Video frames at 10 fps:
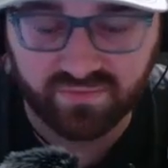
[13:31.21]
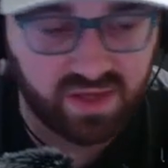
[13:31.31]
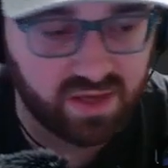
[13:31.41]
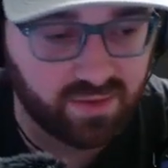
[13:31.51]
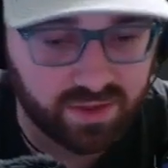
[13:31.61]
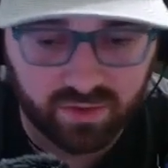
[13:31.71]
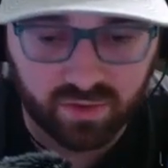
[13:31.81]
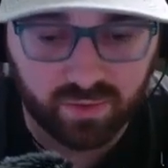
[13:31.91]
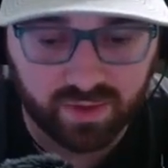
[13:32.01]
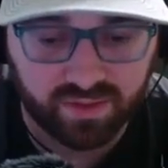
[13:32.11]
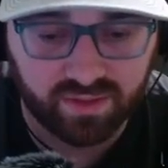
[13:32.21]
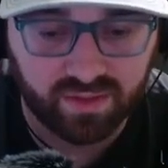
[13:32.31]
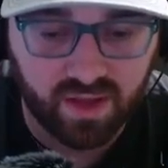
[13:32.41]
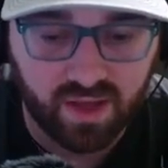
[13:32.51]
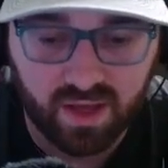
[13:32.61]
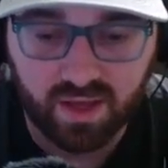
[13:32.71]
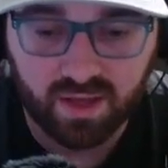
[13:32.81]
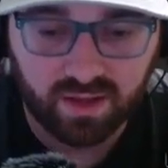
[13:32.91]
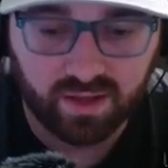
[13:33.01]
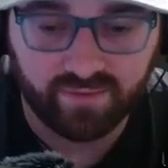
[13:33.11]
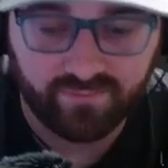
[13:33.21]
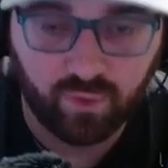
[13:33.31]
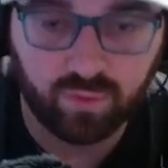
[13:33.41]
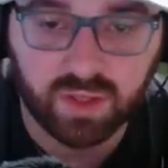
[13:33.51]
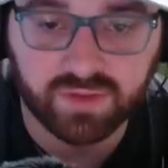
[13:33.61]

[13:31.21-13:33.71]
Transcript: You can't really do it with like a full-blown